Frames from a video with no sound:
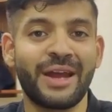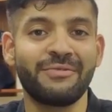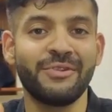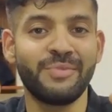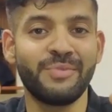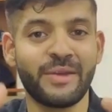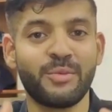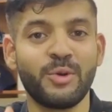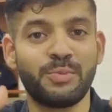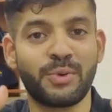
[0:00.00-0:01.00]
we've been
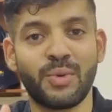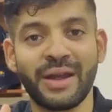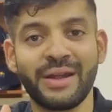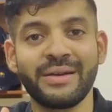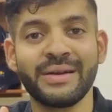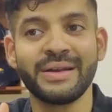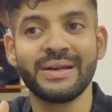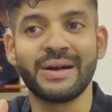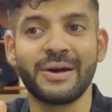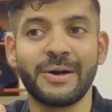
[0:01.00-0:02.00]
able to provide,
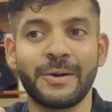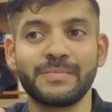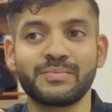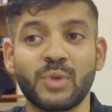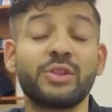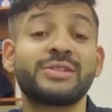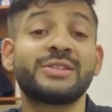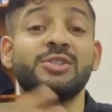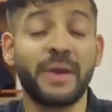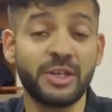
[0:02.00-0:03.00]
um, or the
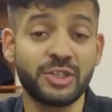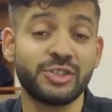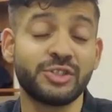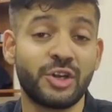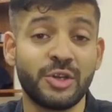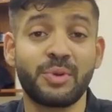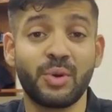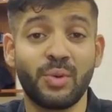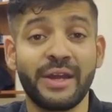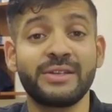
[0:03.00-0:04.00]
suspension, sorry,
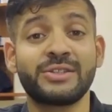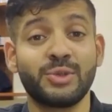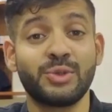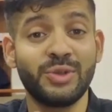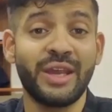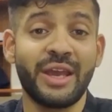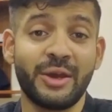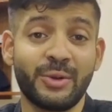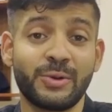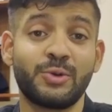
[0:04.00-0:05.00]
provides to the
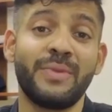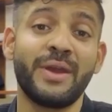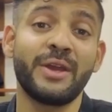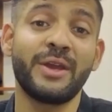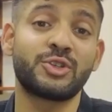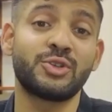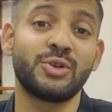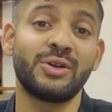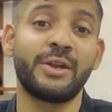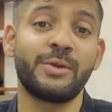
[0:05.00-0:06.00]
aero to make sure
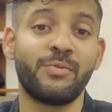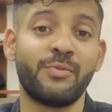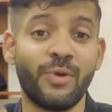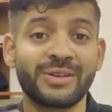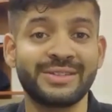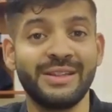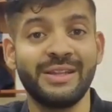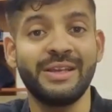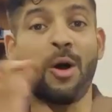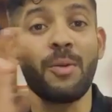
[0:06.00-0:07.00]
that it works in
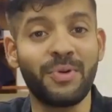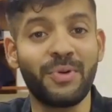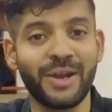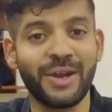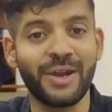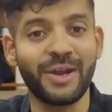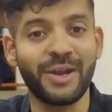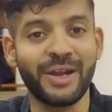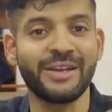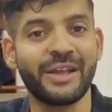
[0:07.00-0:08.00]
the operating
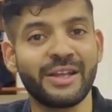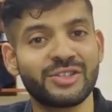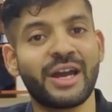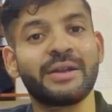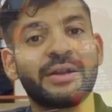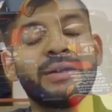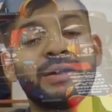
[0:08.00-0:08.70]
range that Red